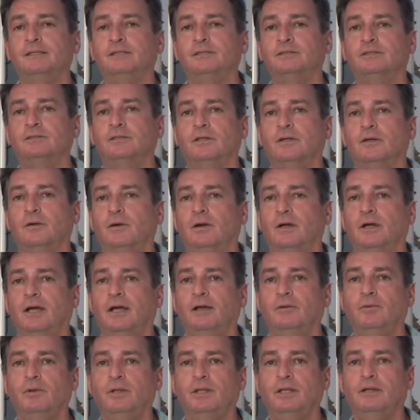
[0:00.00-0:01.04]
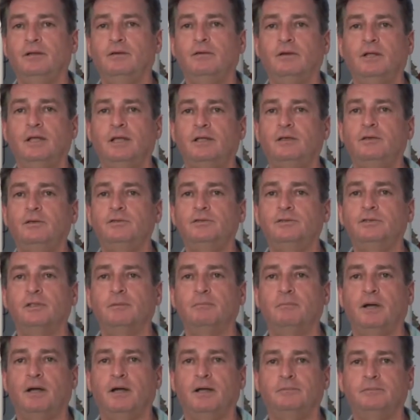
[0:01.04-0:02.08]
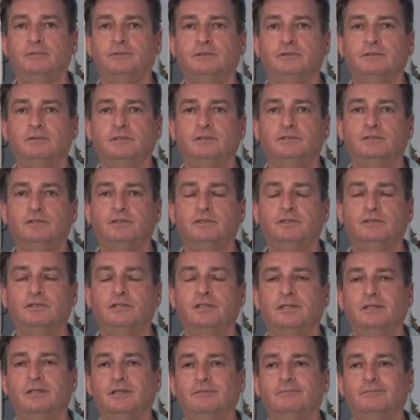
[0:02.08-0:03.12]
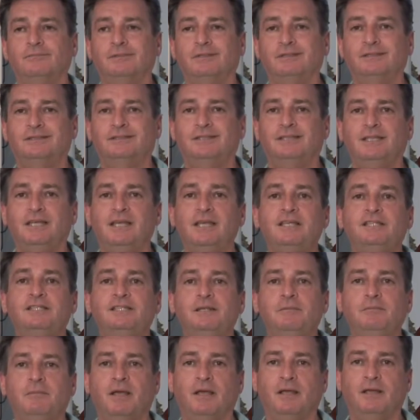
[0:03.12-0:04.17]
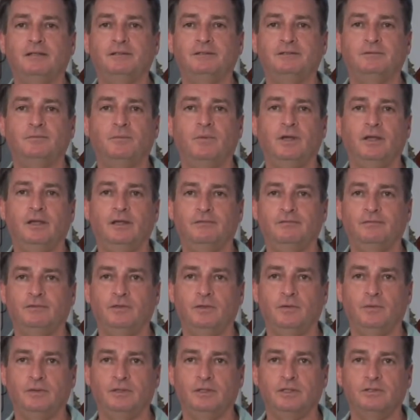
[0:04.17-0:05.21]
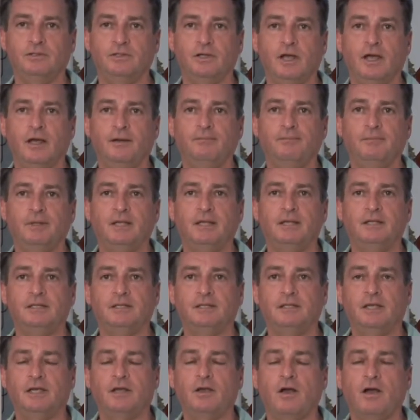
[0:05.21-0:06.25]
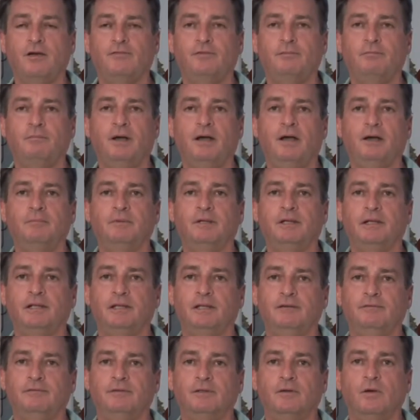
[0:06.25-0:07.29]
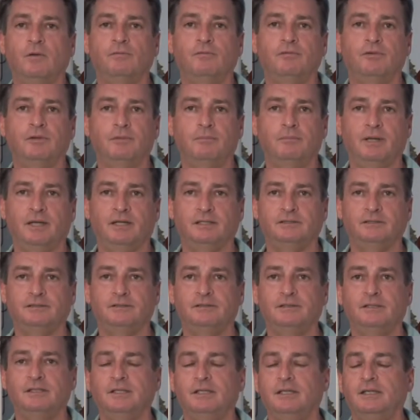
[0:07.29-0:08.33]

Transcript: So I really don't like using the bombs. It's just uh, it's the easy man's way of doing the job. Kick off a bomb and leave and hope for the best.